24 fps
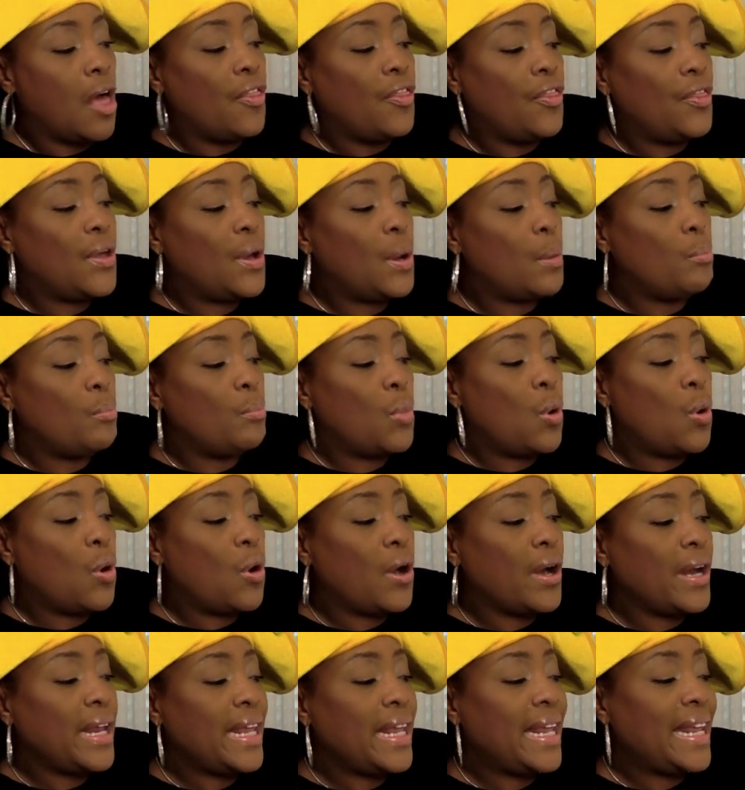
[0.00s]
The
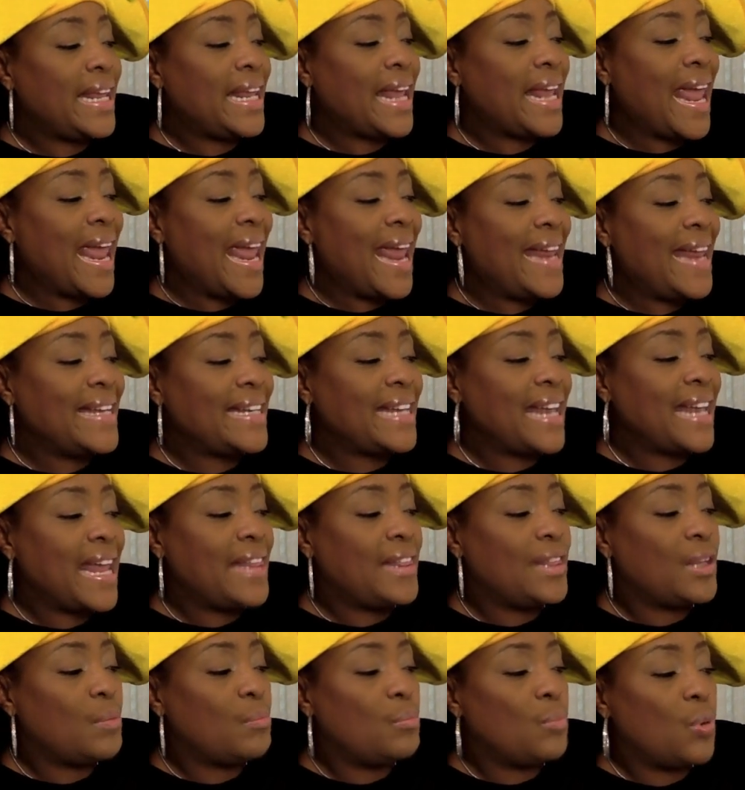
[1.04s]
more he ate
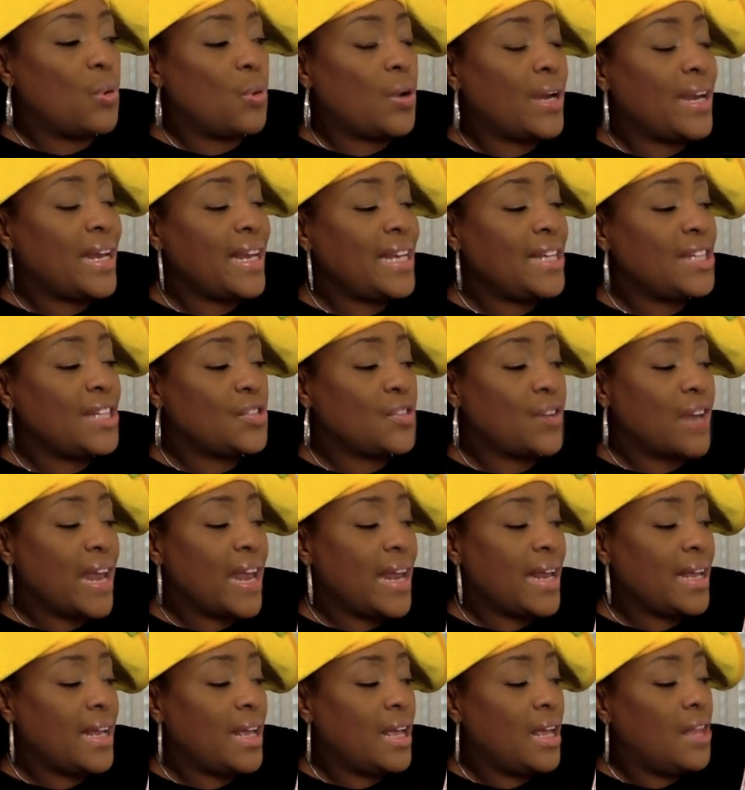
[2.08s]
and the more he
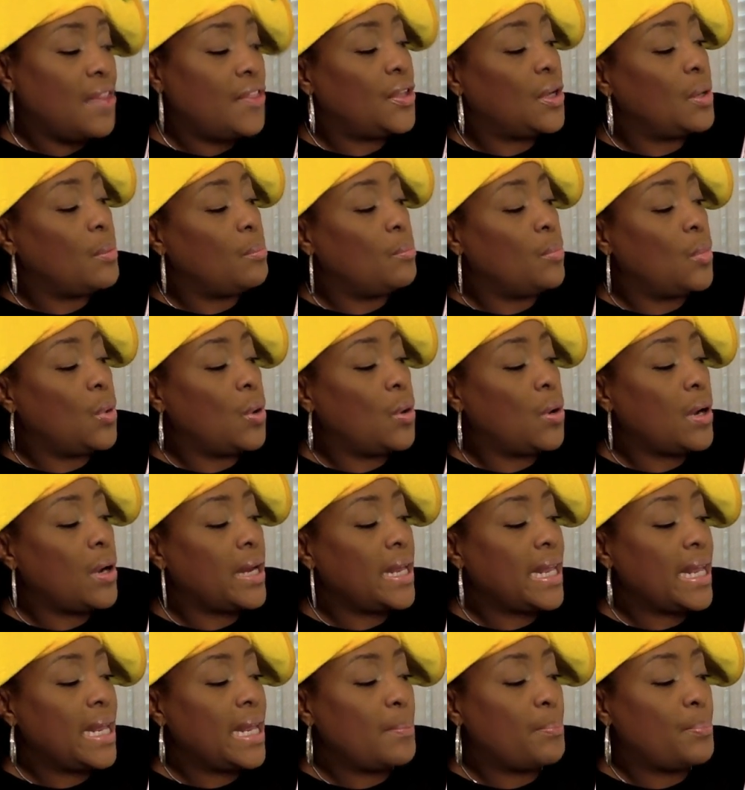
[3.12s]
drank, the more
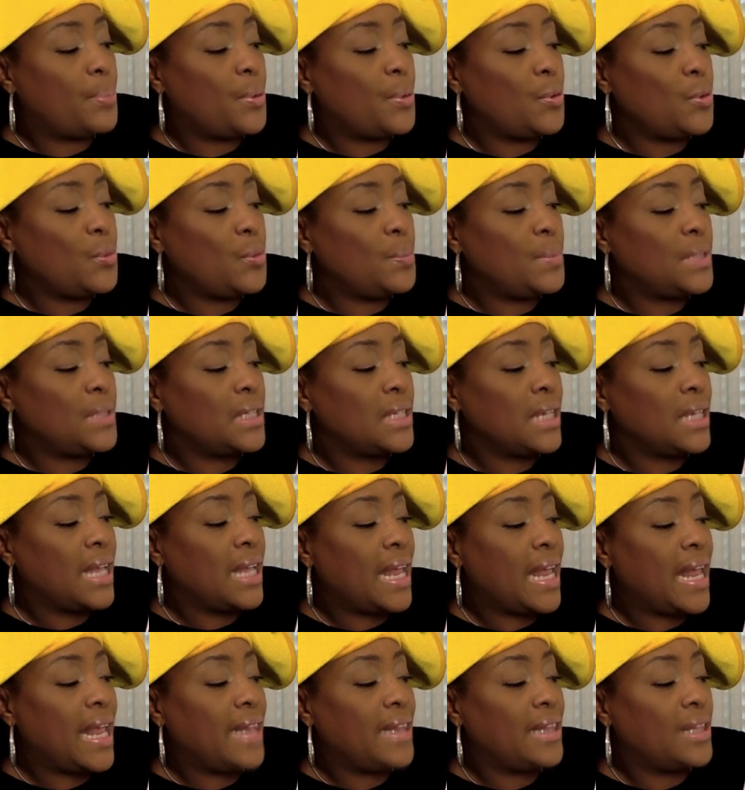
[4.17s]
he pooped
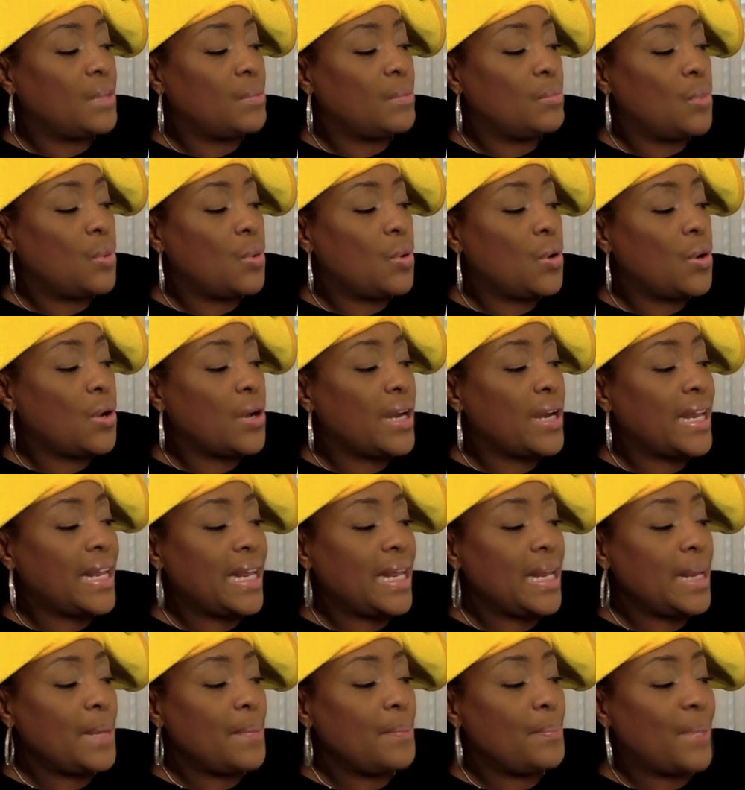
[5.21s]
and the more
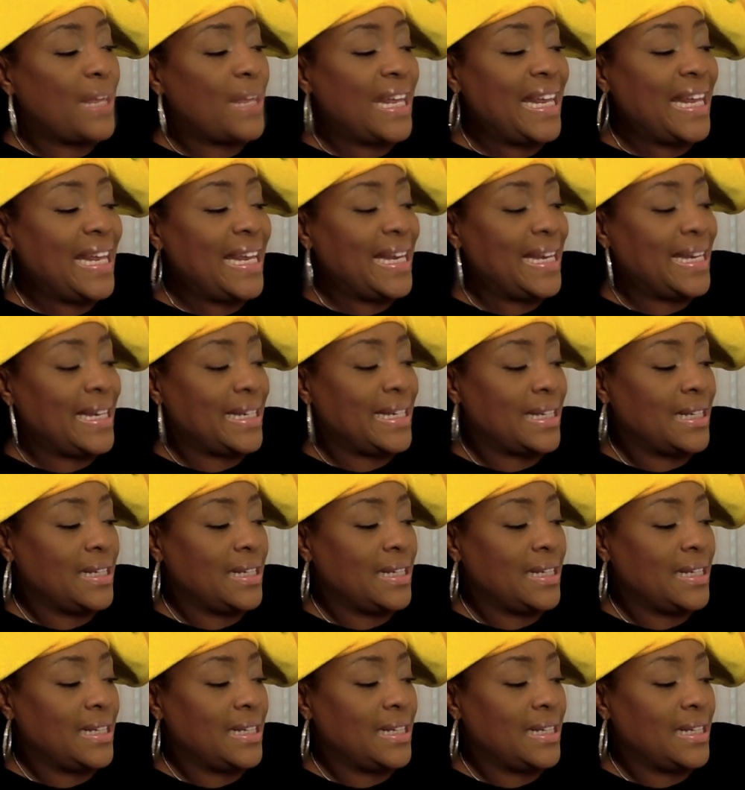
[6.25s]
he peed.